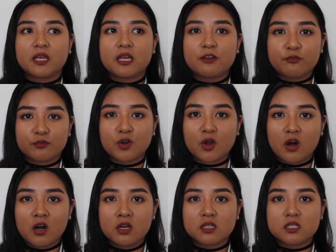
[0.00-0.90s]
If
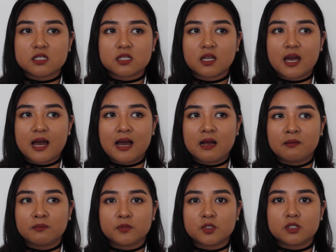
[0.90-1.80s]
not,
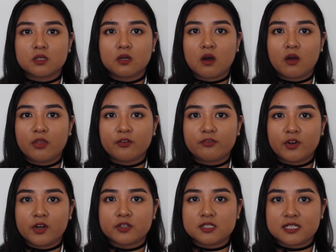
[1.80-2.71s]
on the
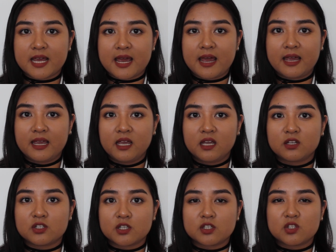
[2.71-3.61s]
first
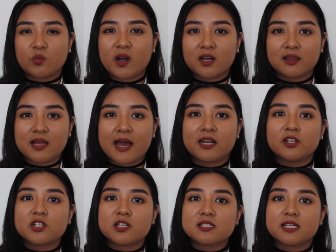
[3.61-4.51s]
day, just wear a
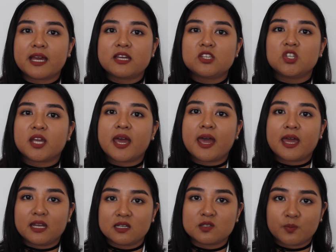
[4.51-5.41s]
liner just in case you get
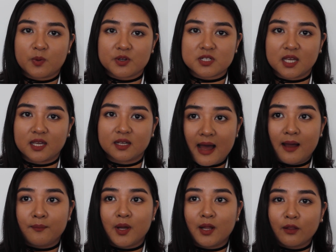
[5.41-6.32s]
any spotting.
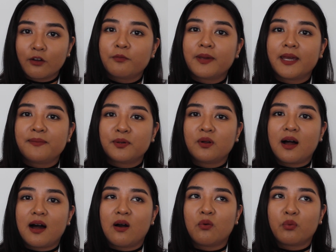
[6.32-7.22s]
A lot of people
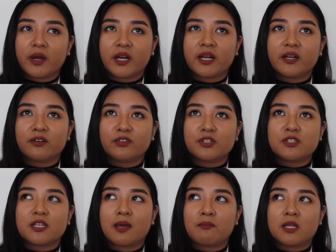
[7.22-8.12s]
are wary of
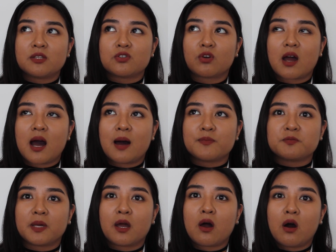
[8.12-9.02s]
using menstrual
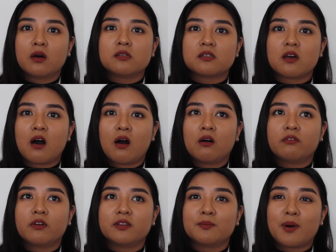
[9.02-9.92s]
cups because
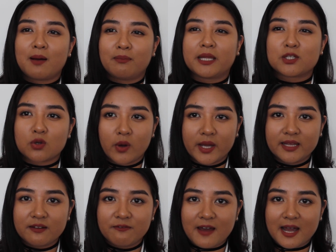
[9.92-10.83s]
of the public
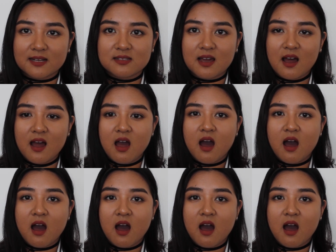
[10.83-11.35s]
toilet factor.